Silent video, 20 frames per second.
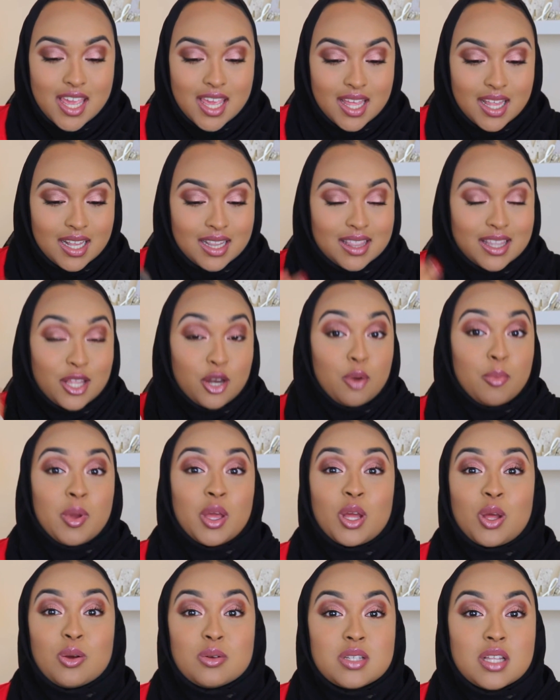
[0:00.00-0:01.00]
A little
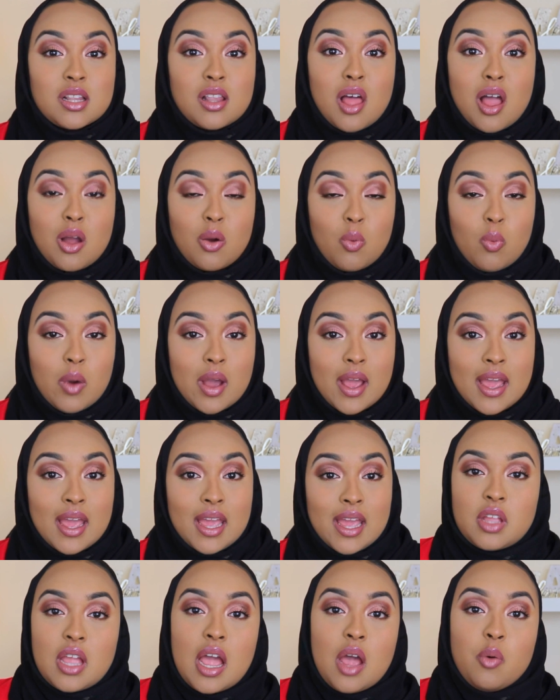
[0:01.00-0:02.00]
bit goes a long
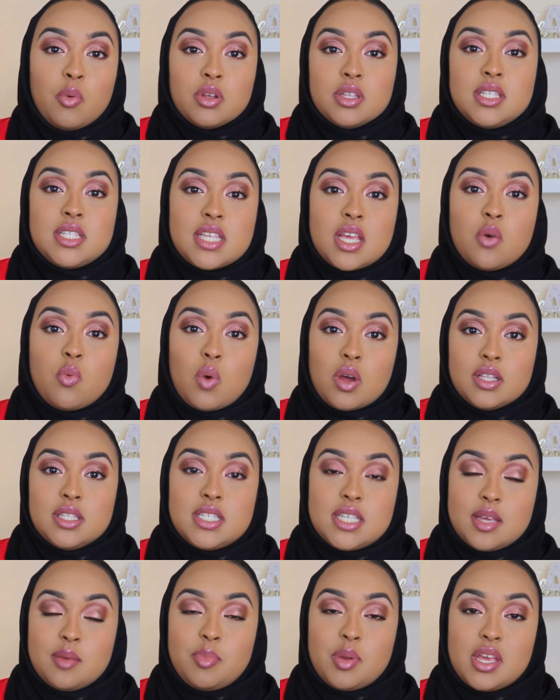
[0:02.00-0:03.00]
way. I would say one tip